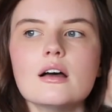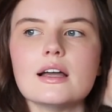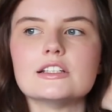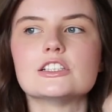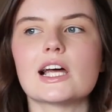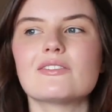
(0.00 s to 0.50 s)

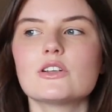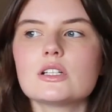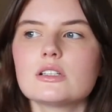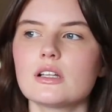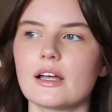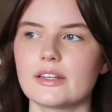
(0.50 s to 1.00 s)
in
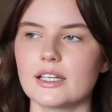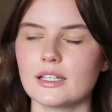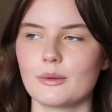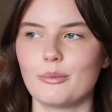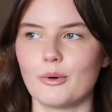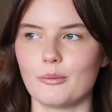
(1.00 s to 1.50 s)
general I
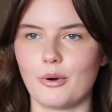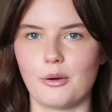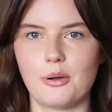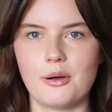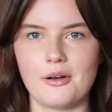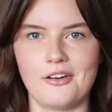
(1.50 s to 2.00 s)
think, but
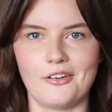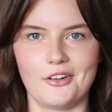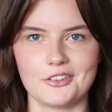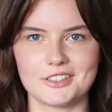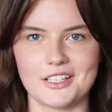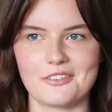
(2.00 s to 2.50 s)

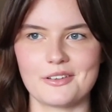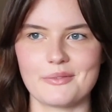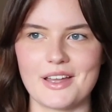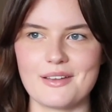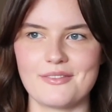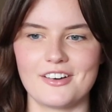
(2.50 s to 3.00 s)
also with
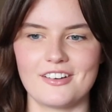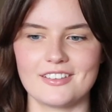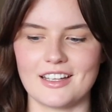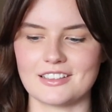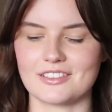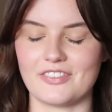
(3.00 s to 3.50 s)
me,
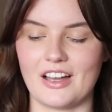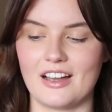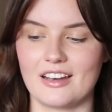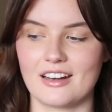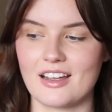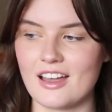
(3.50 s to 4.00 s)
but that's
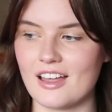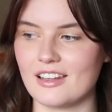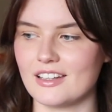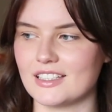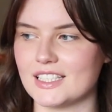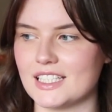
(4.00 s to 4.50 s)
fine.
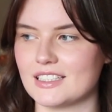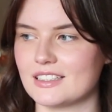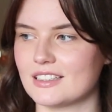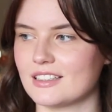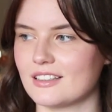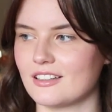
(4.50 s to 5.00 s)
This
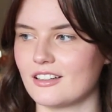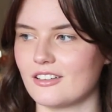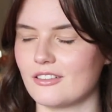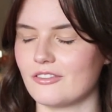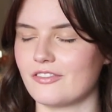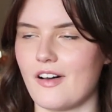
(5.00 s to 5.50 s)
is
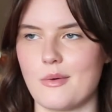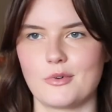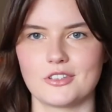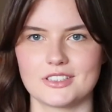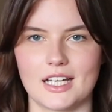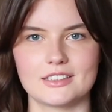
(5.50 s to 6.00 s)
far
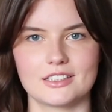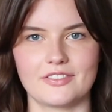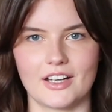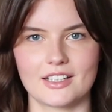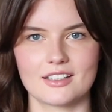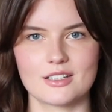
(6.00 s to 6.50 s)
more
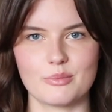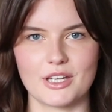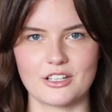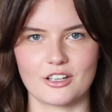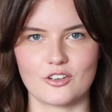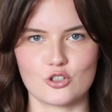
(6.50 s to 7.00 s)
satisfying to be
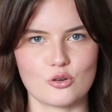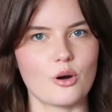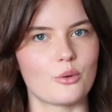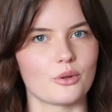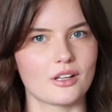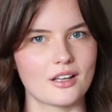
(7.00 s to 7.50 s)
in
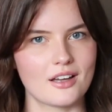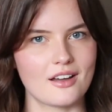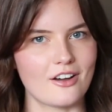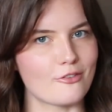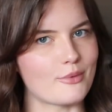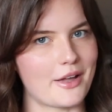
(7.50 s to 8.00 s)
control
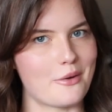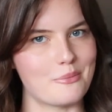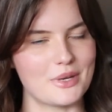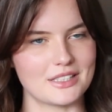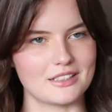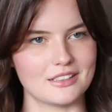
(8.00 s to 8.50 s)
of my own
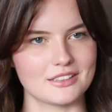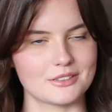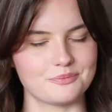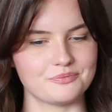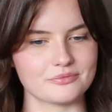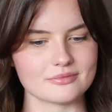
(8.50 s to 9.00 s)

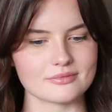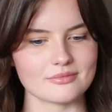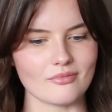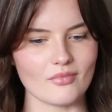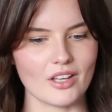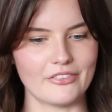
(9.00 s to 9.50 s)
business
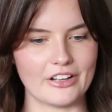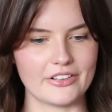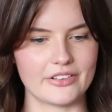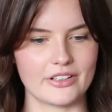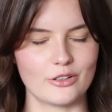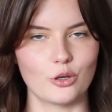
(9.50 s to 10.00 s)

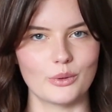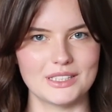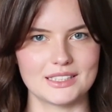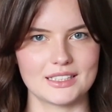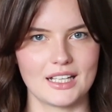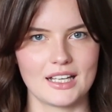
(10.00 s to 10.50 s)
rather than
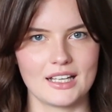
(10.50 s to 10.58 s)
always